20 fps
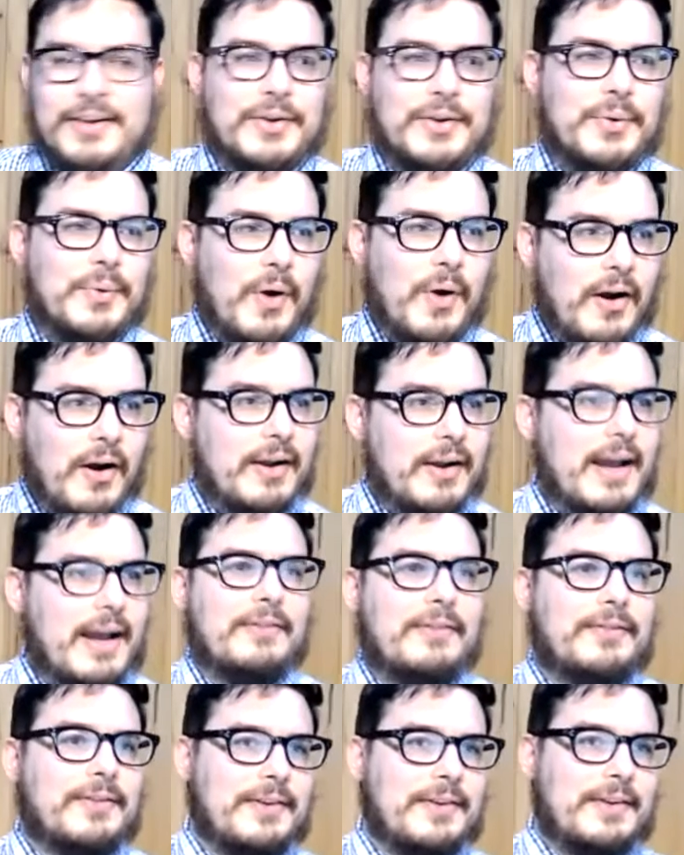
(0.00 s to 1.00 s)
You walk
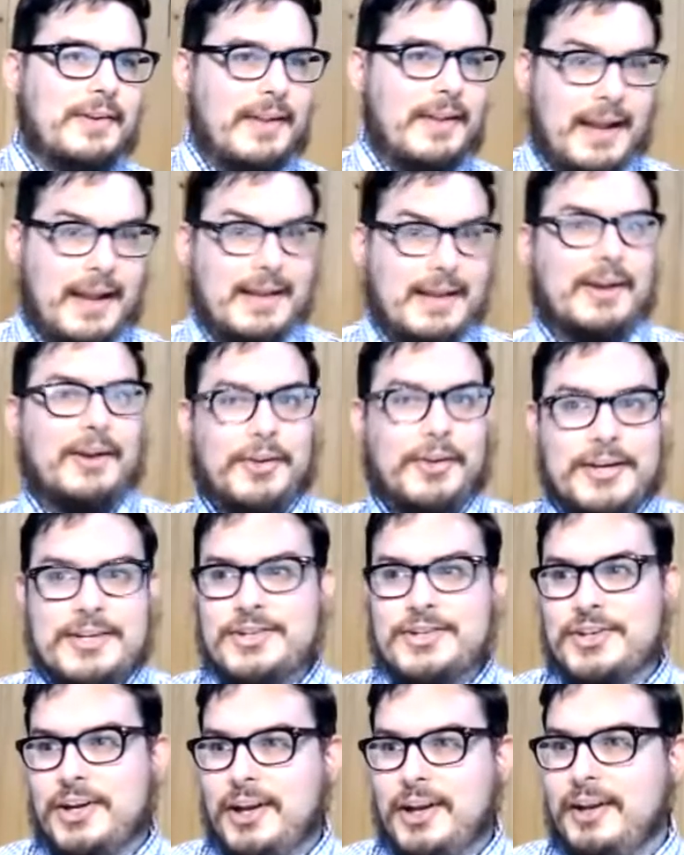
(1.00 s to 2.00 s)
like a
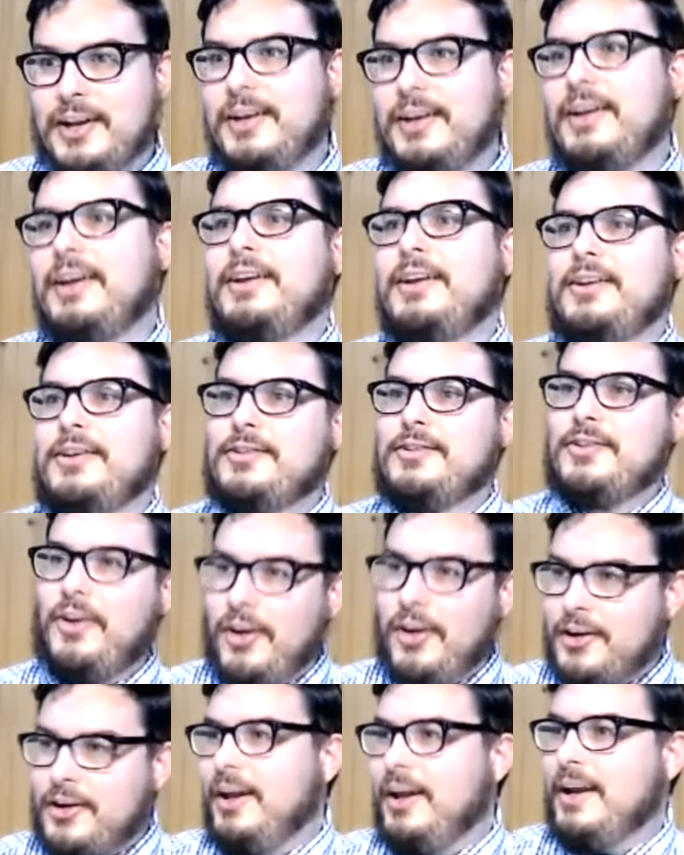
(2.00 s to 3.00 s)
Christian. You
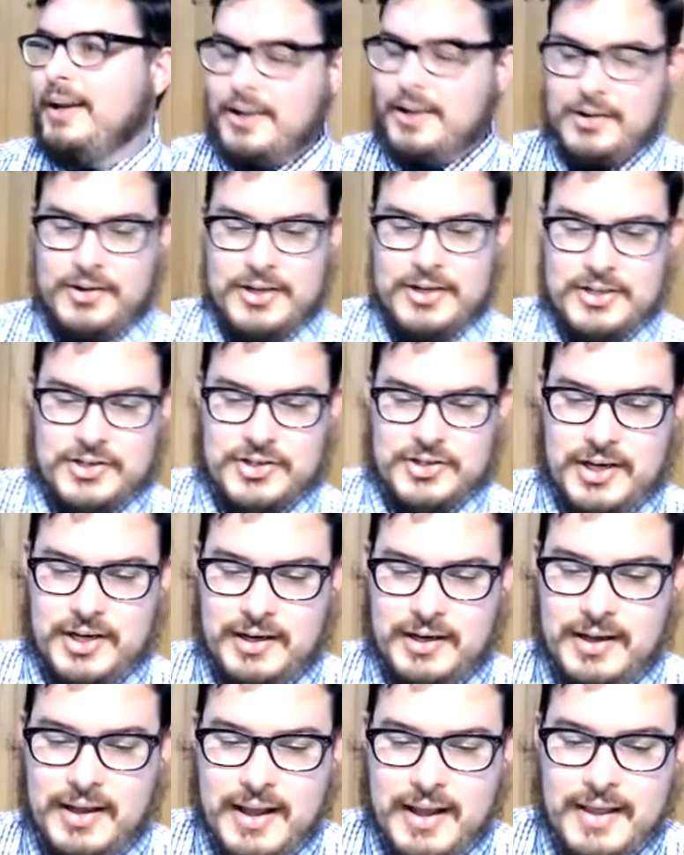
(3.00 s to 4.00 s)
talk like a
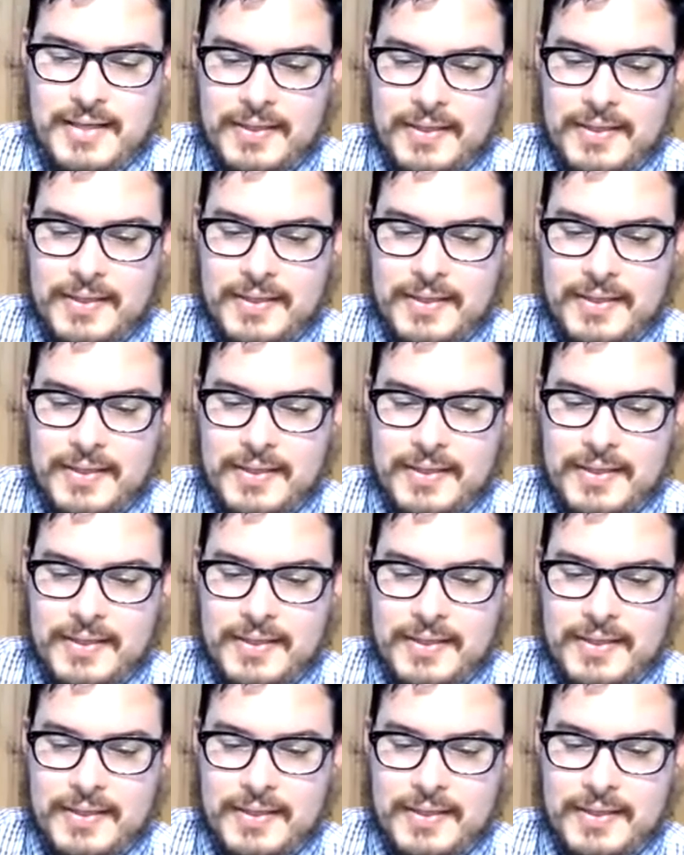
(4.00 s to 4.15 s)
Christian.